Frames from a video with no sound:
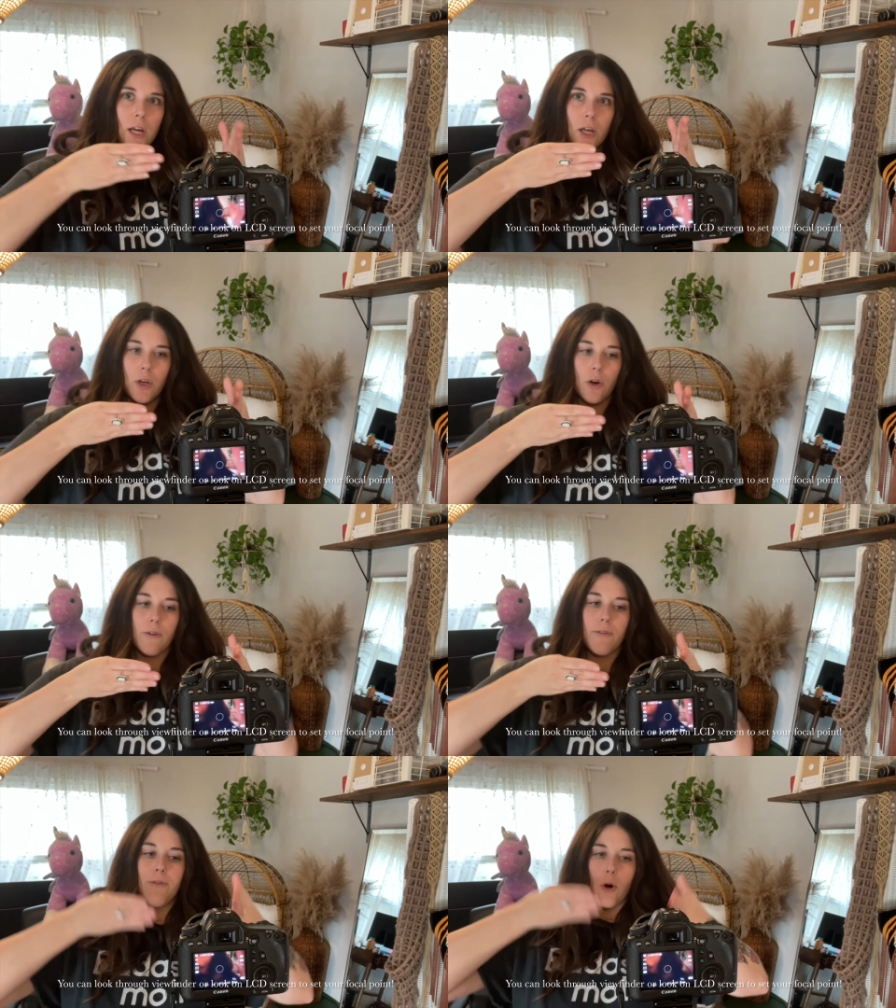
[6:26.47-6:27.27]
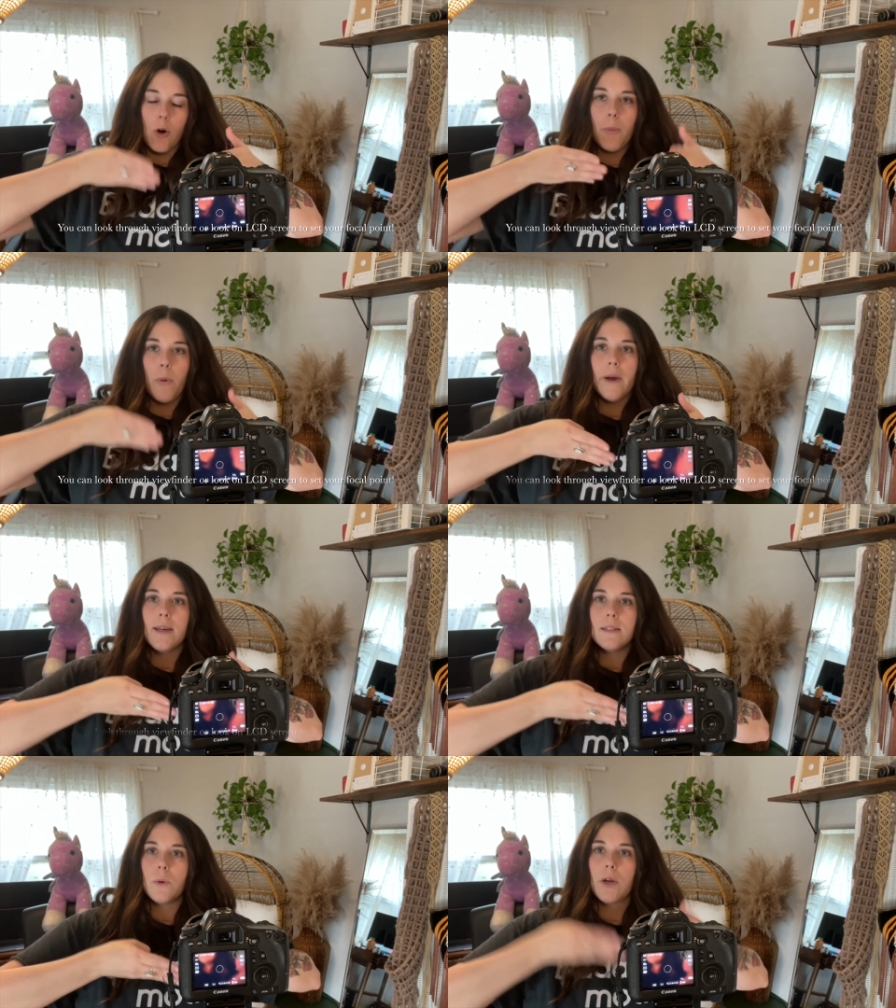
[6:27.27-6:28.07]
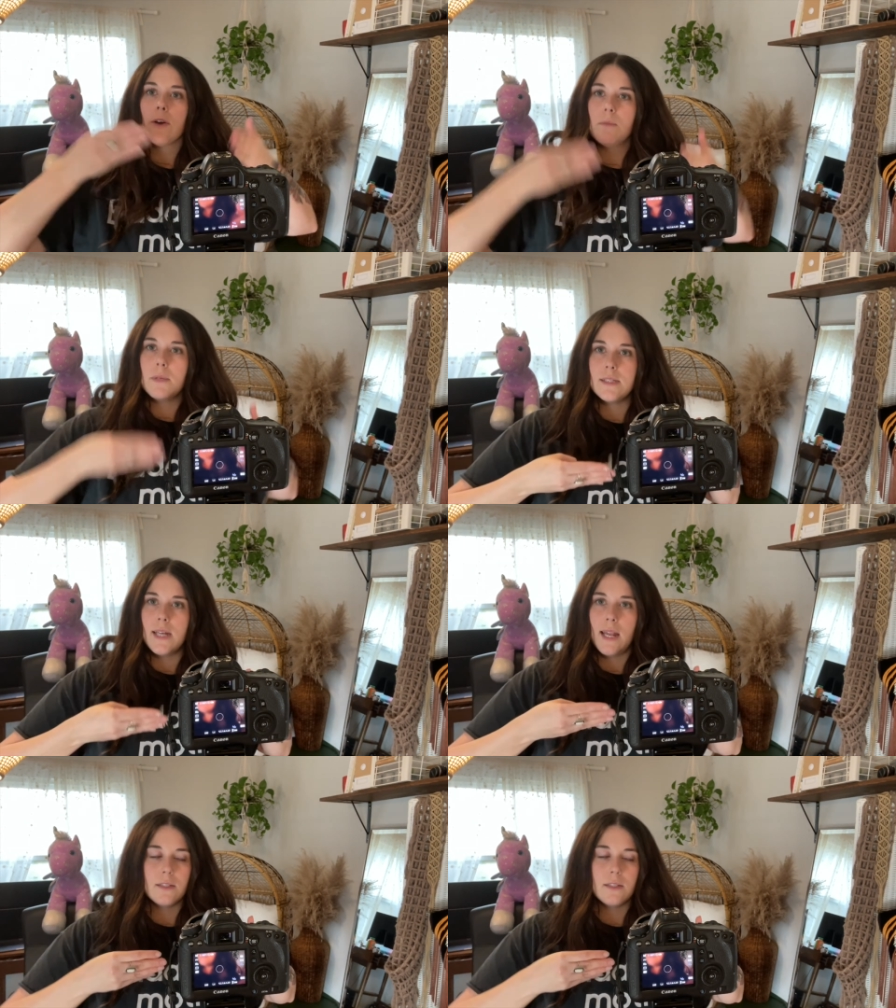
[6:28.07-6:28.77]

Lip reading: your focal point is where you're gonna be standing.